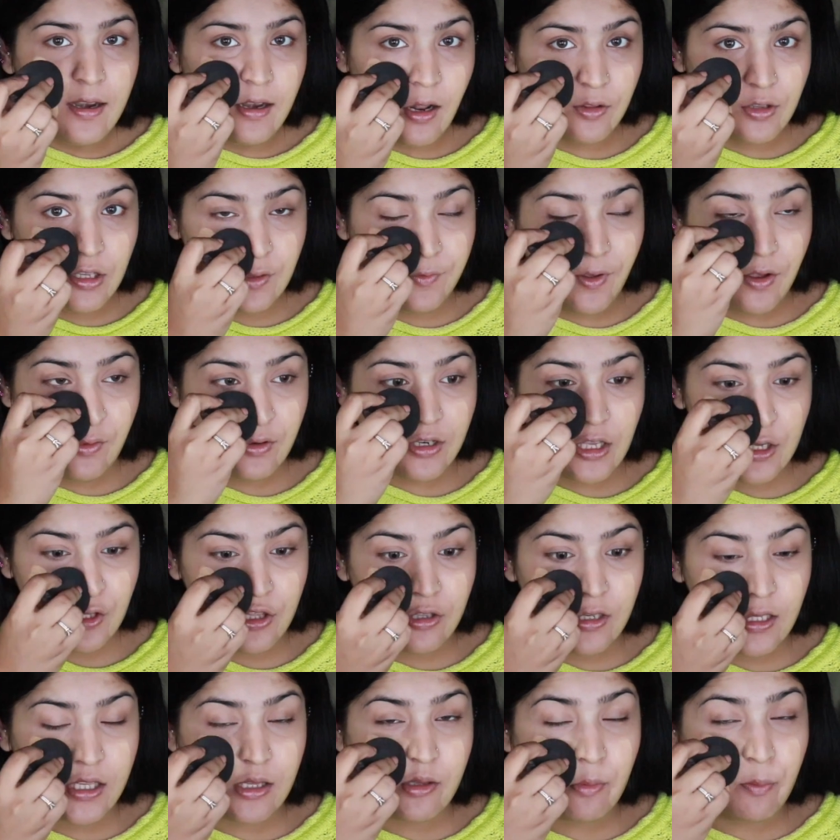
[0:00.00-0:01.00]
Now this
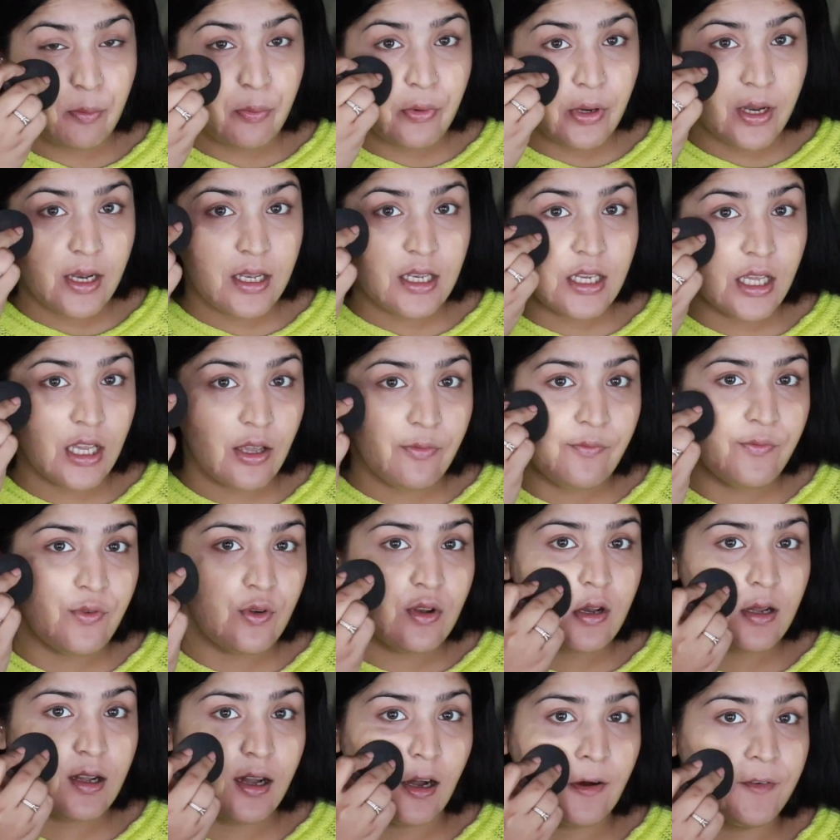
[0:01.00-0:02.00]
foundation is pretty
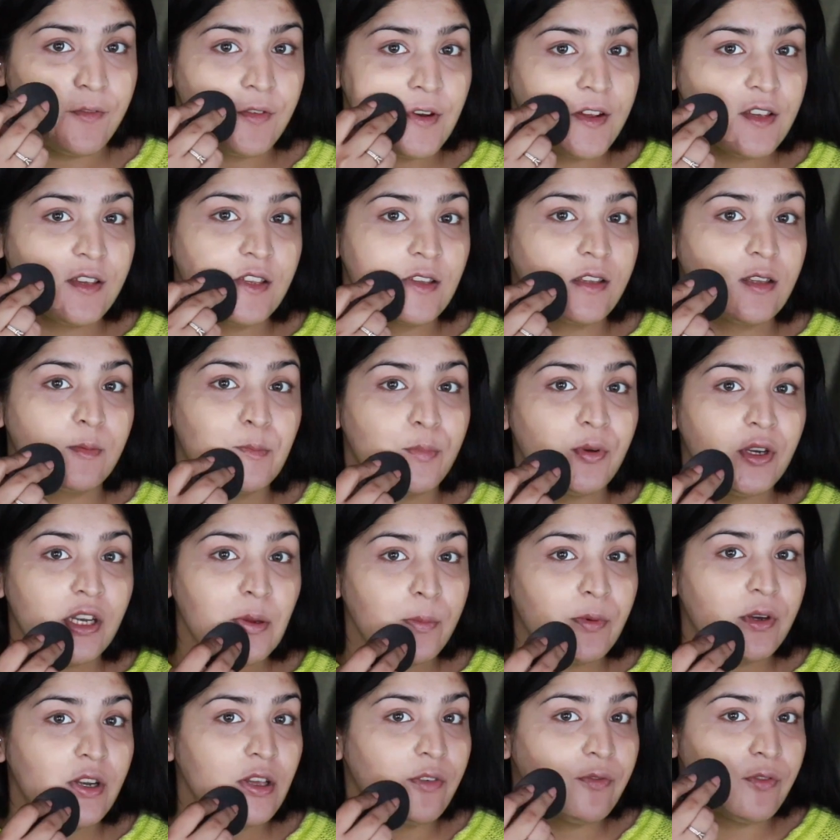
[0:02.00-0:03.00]
full coverage, it's
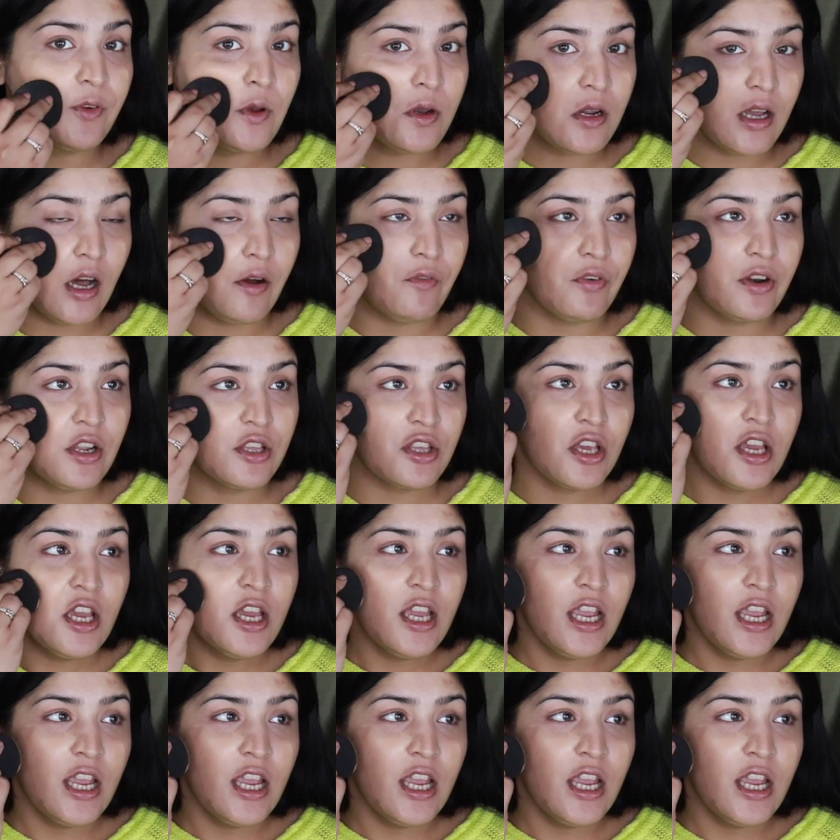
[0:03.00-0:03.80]
pretty full coverage.